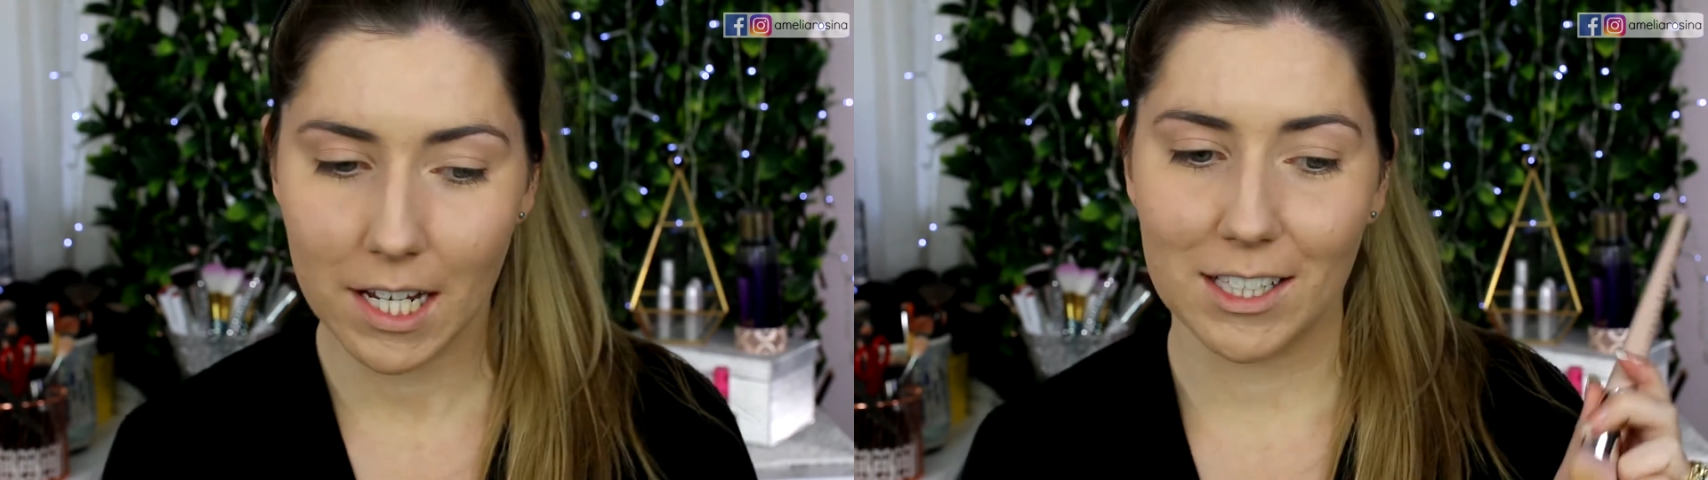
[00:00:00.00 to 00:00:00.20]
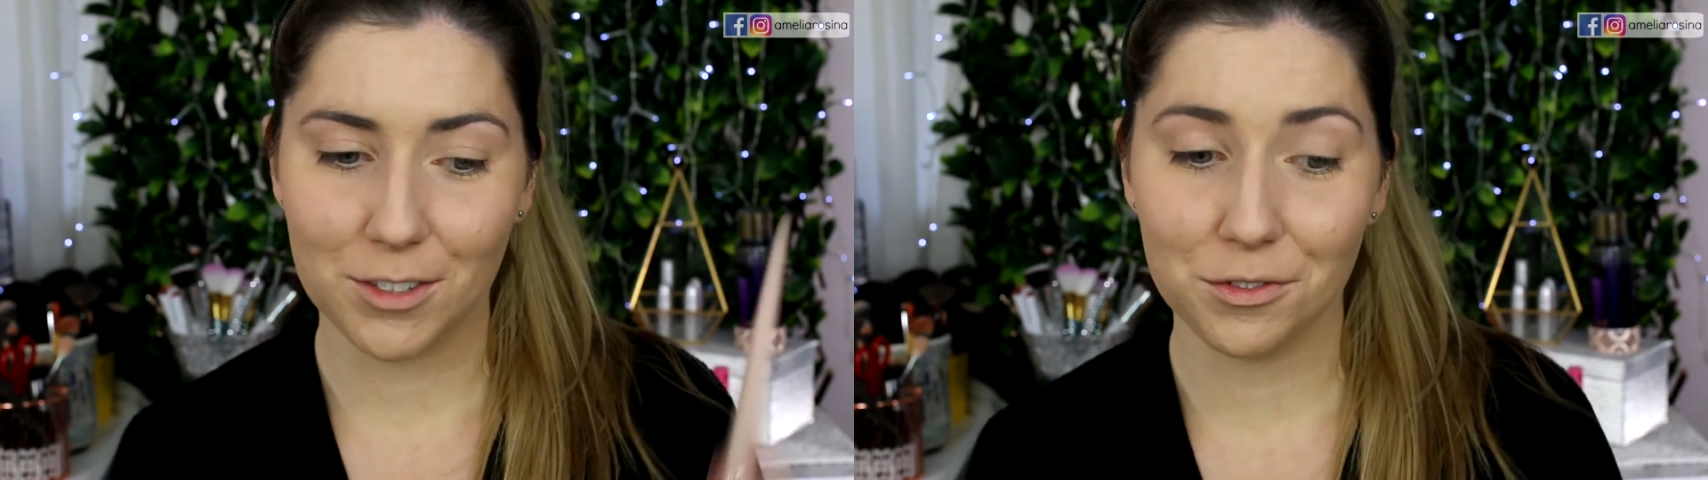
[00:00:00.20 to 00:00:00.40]

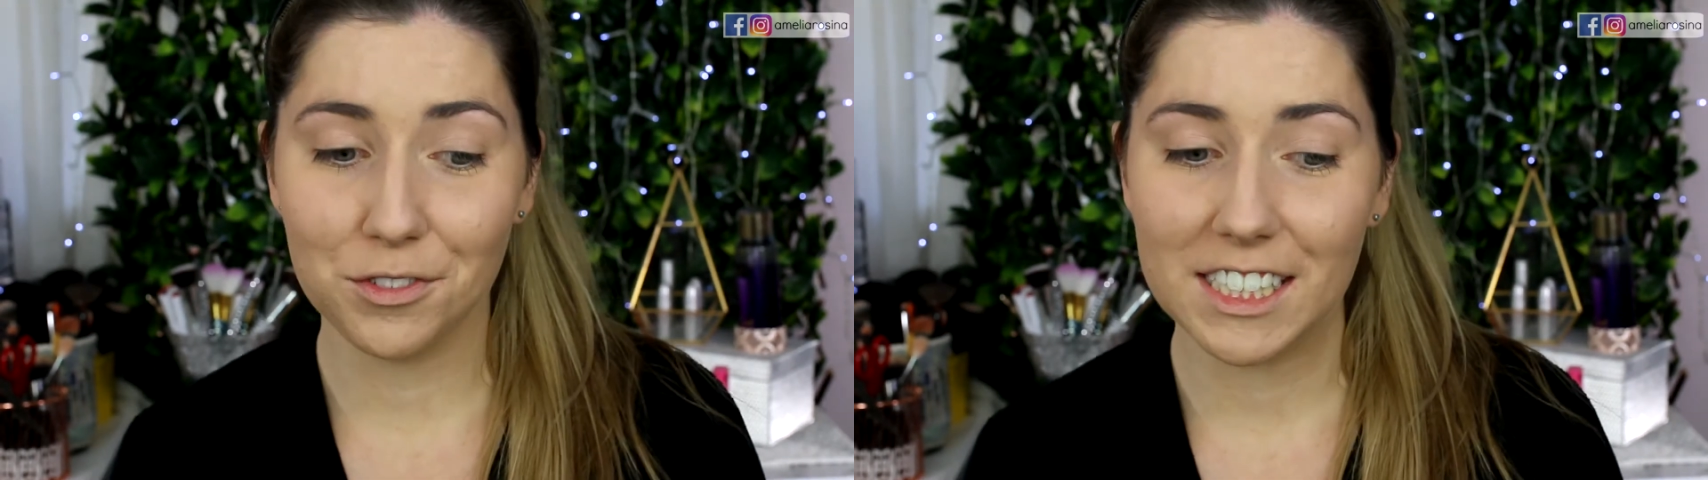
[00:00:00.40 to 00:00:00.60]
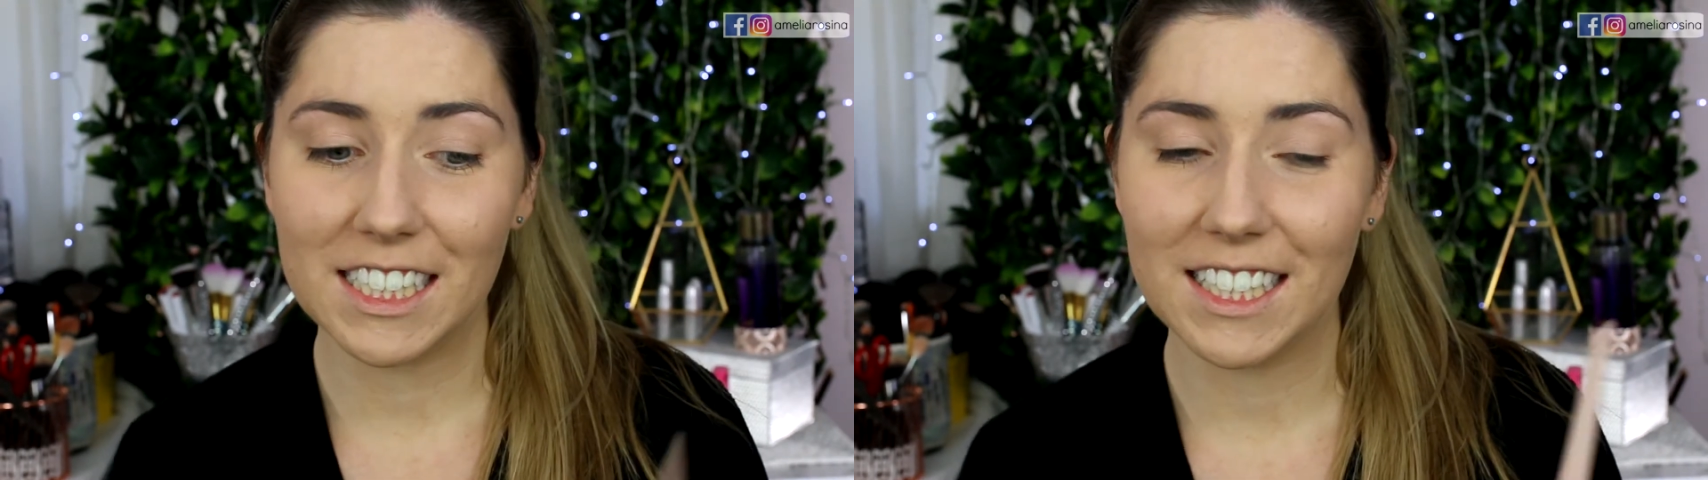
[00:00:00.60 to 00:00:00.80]
It's
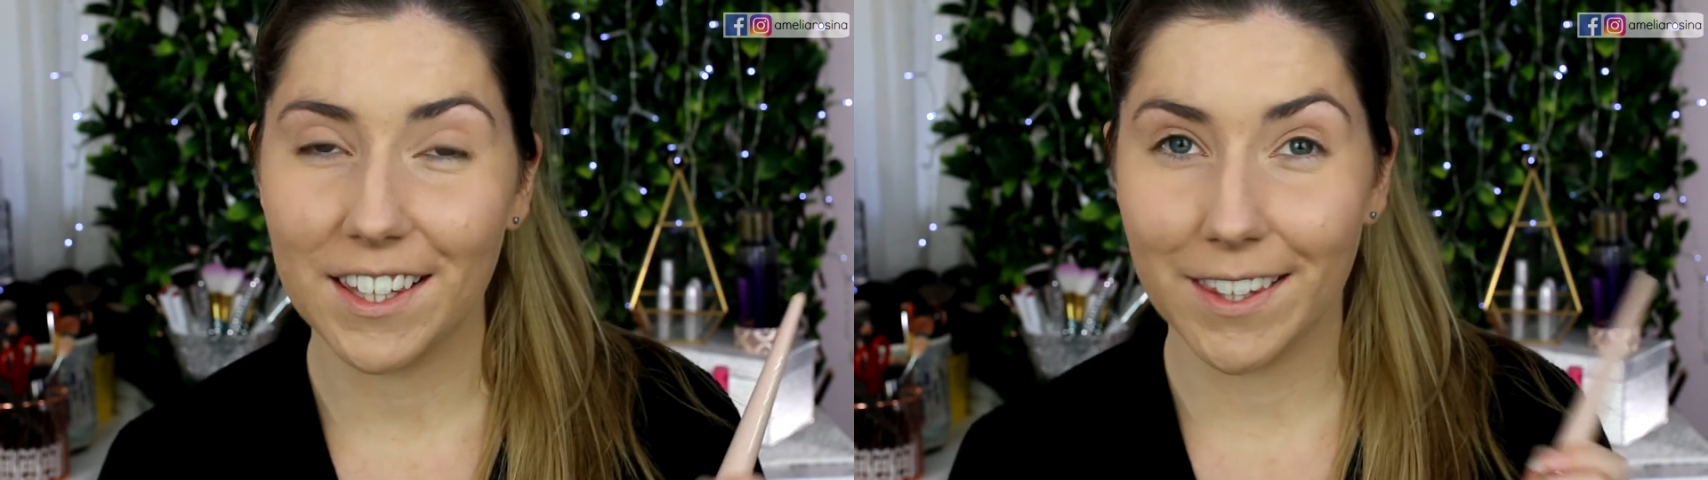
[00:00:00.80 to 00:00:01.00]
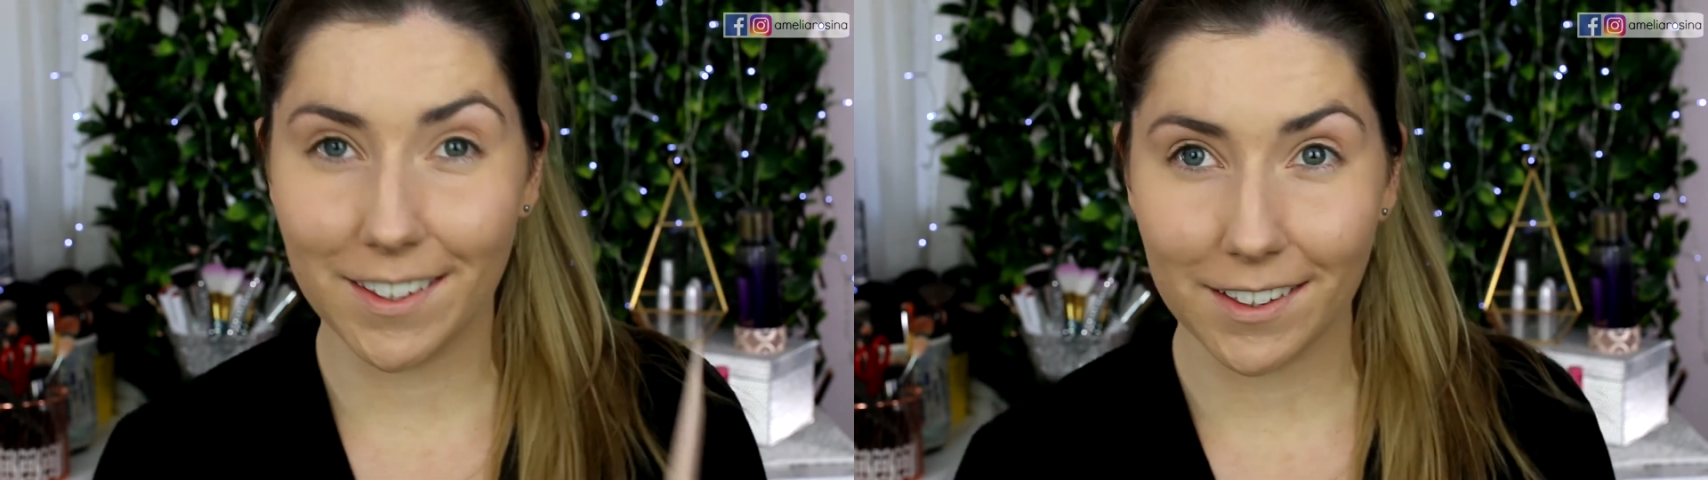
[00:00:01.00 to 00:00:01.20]
really
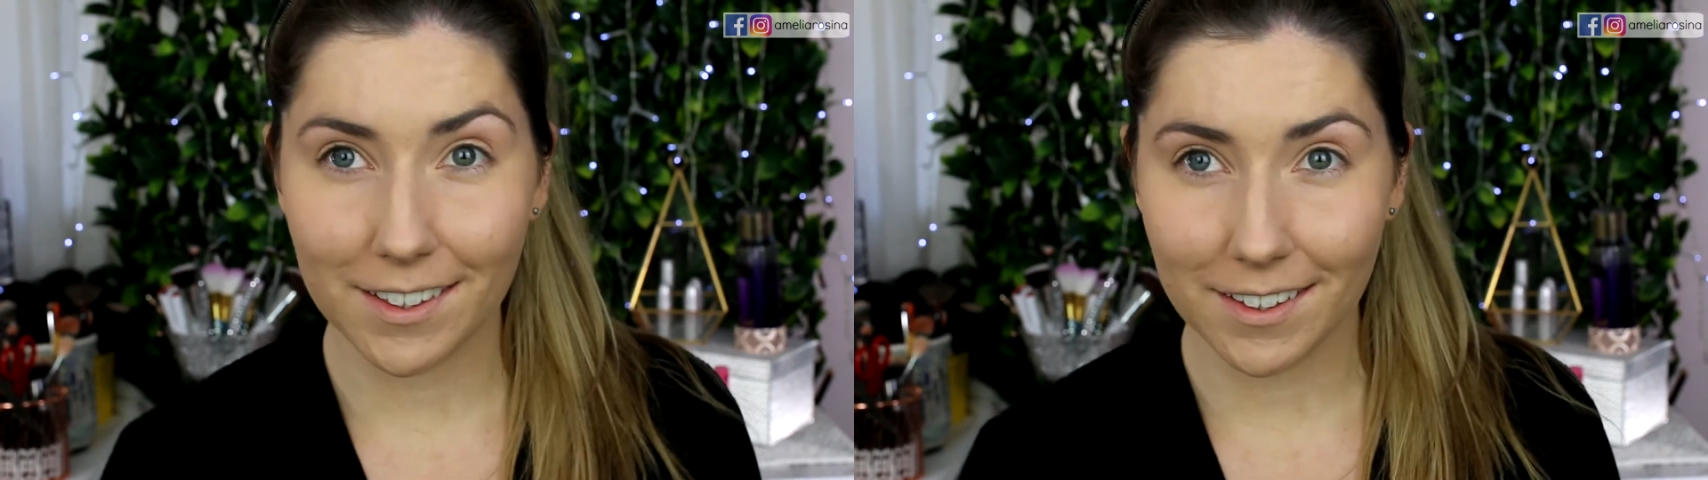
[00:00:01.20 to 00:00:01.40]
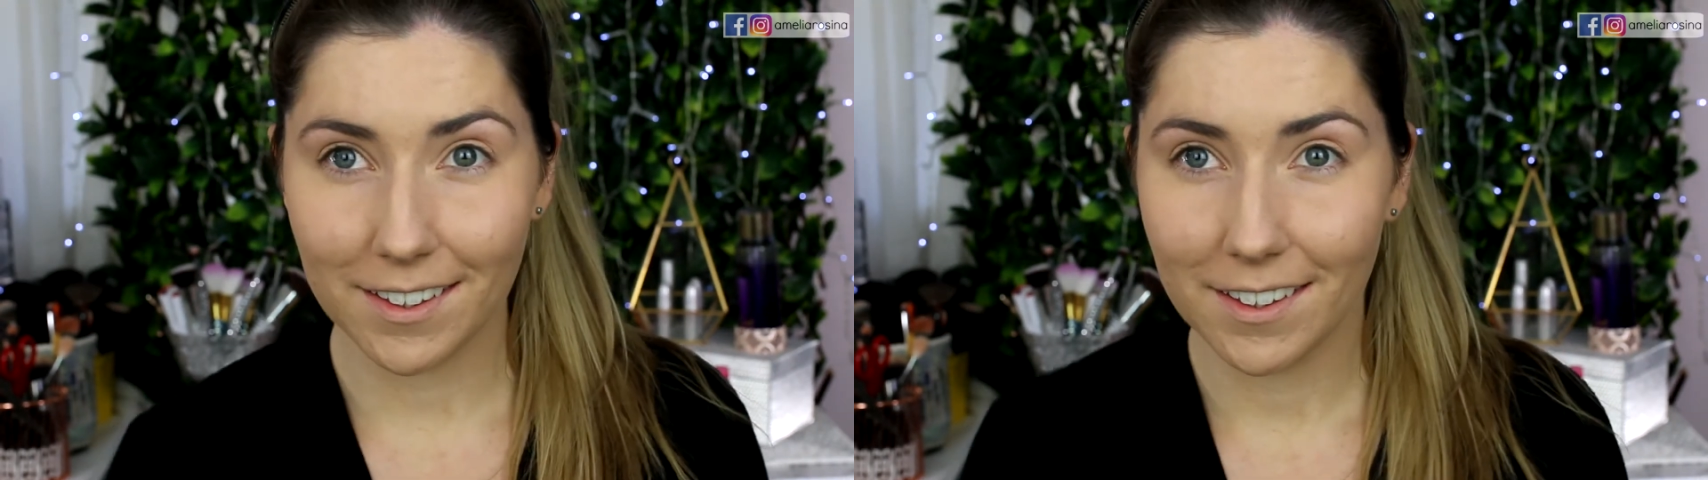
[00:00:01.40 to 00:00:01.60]

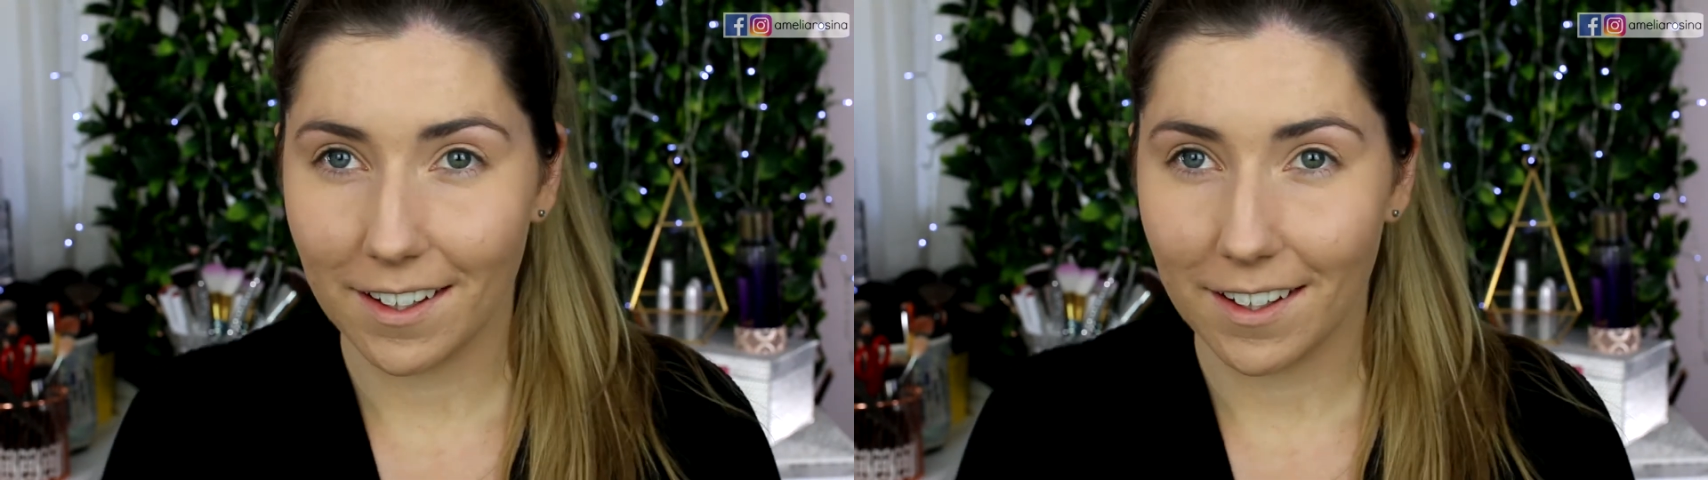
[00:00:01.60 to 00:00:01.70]
thick